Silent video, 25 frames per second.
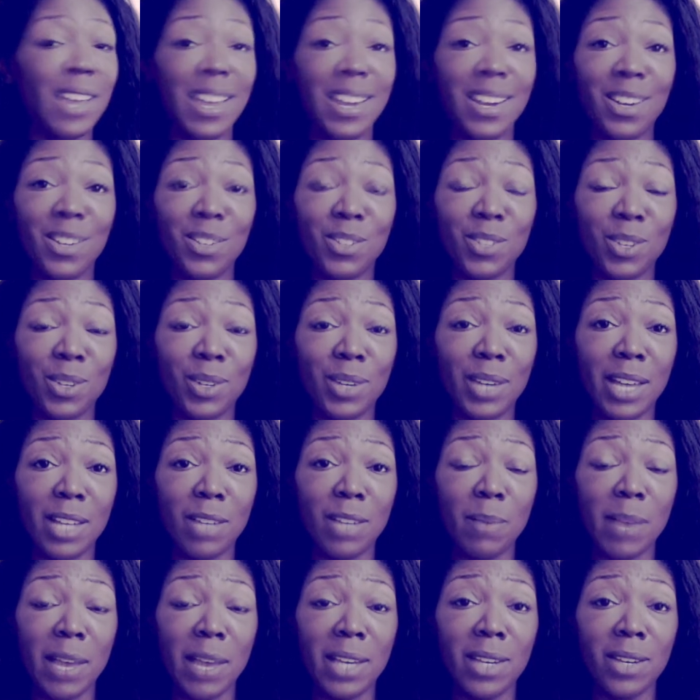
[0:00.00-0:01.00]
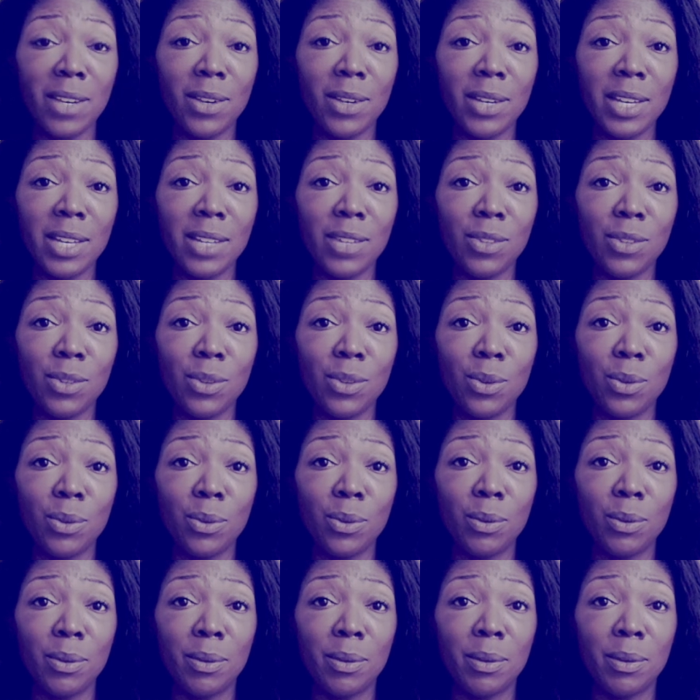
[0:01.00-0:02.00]
I'll see you guys back here again soon.
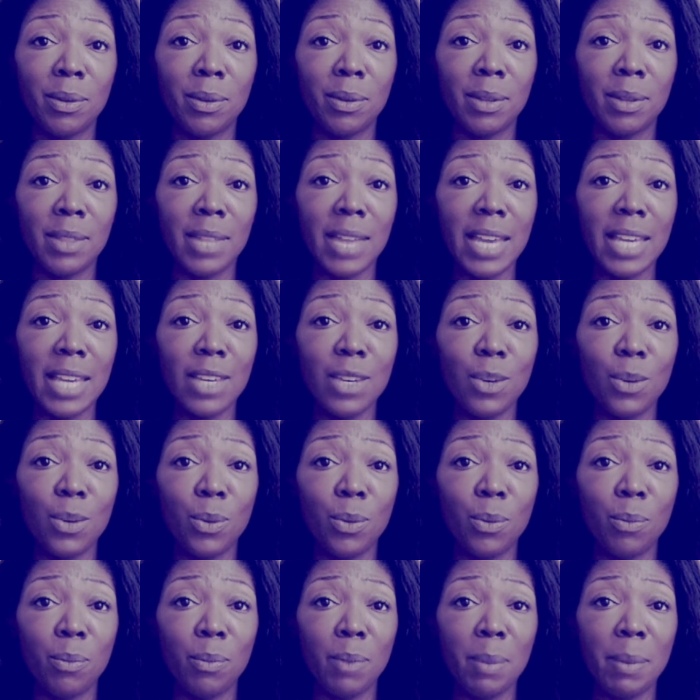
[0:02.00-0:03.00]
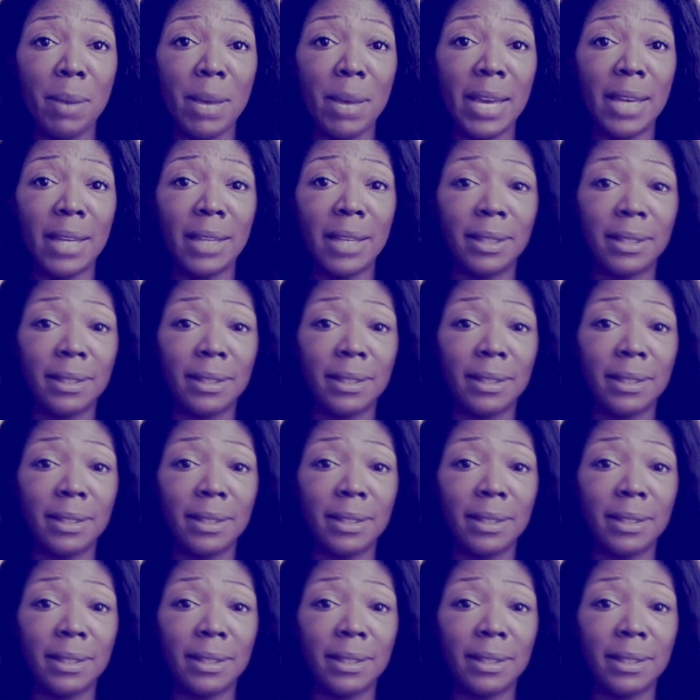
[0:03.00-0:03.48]
Thank you. Bye-bye.